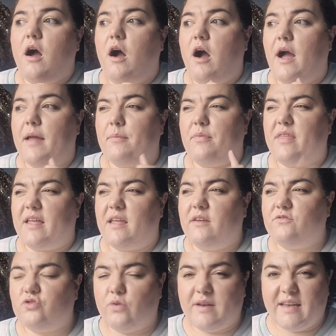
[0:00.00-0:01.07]
I'm thinking
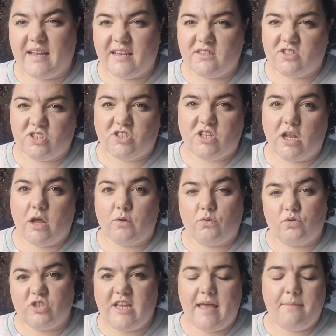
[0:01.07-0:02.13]
of joining just a
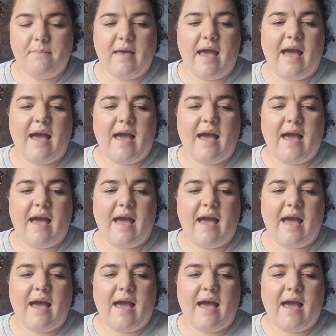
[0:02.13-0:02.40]
local gym,